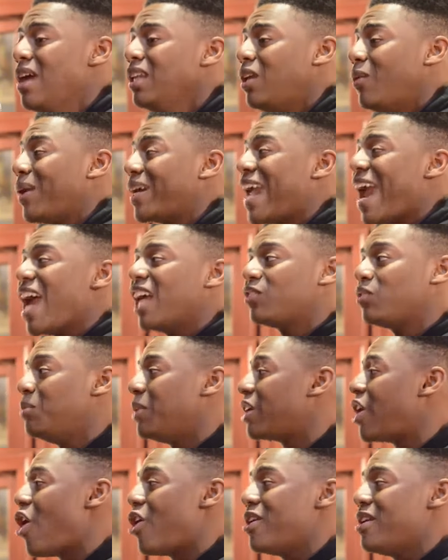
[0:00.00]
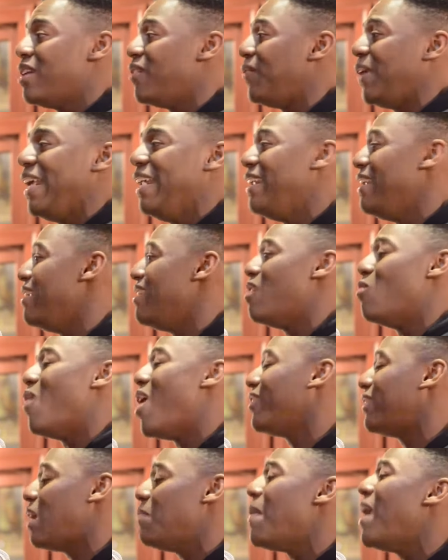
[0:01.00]
They were cast from the Garden of Eden, and
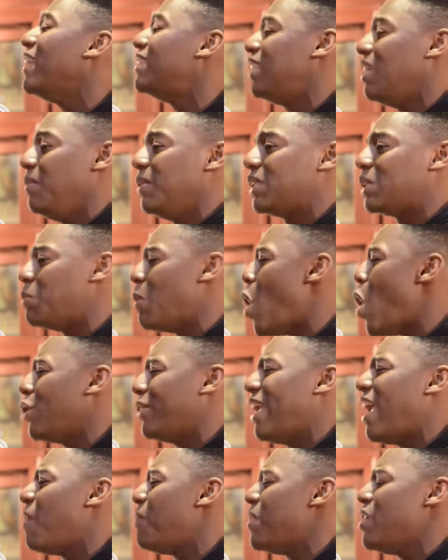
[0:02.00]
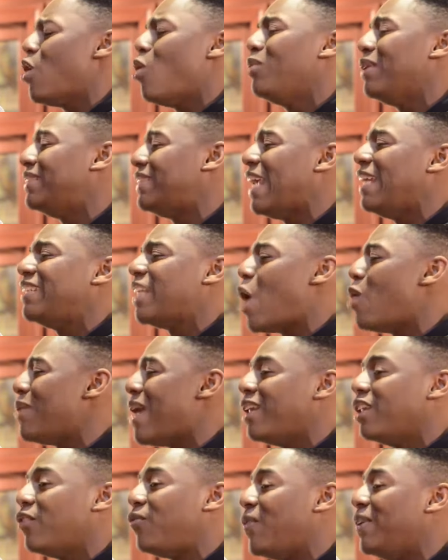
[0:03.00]
while they may seem small, they have been known to take down
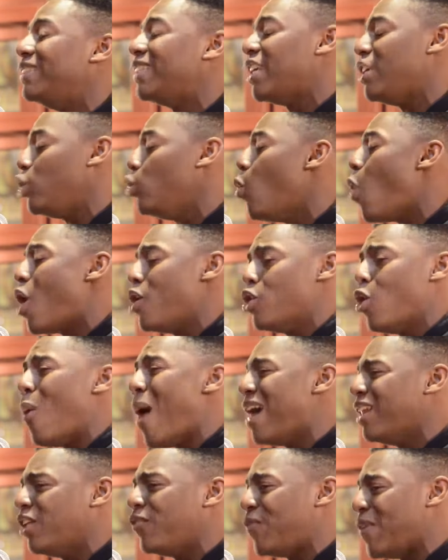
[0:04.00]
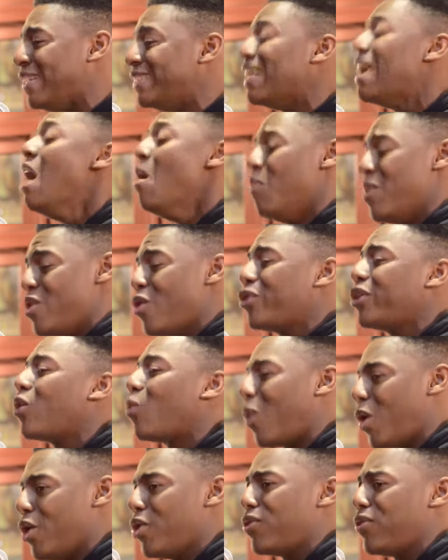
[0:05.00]
elephants, and you are no elephant, but know your
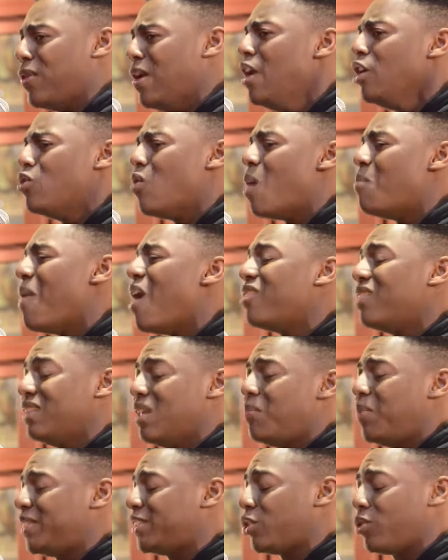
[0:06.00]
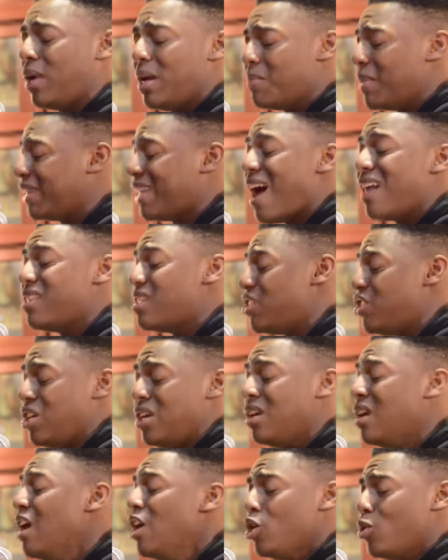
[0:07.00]
worth. You are Mount Olympus to Greek mythology.